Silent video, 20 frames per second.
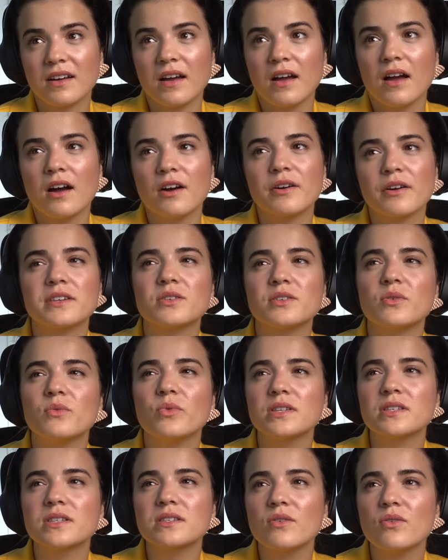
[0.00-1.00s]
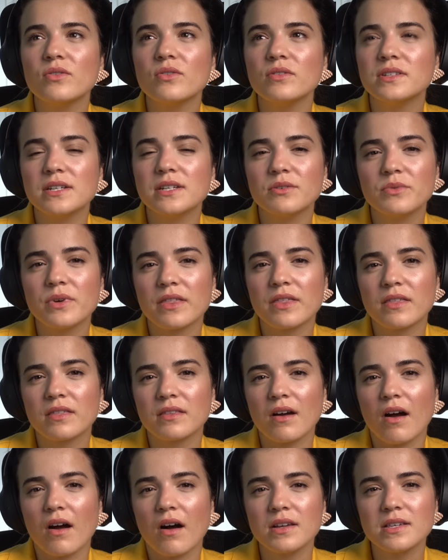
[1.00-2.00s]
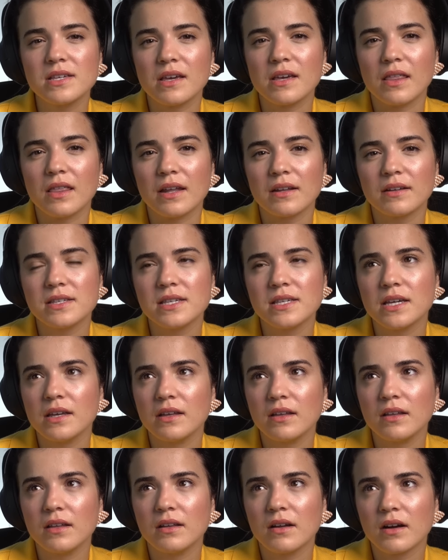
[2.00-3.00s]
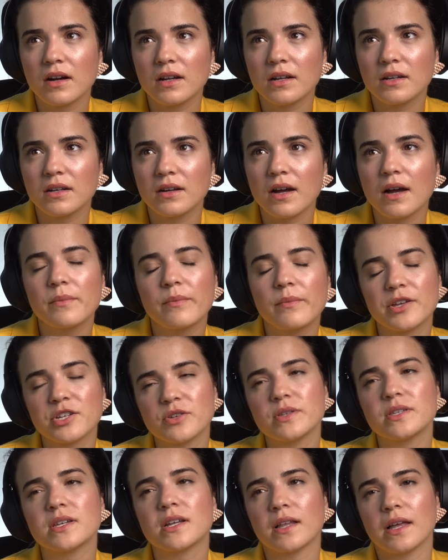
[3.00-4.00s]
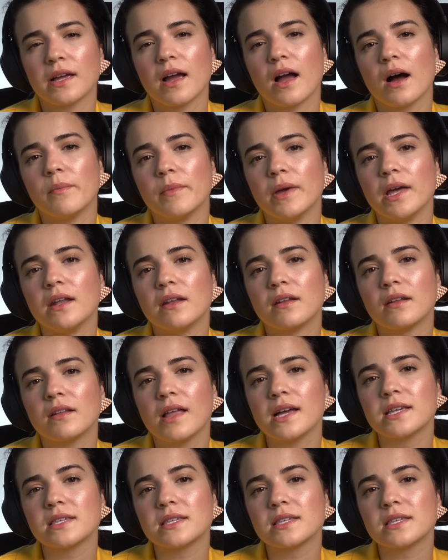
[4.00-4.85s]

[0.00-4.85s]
Okay, so what's the whole deal with Ozzy then? Is he not gonna... I bet you he's gonna like come in last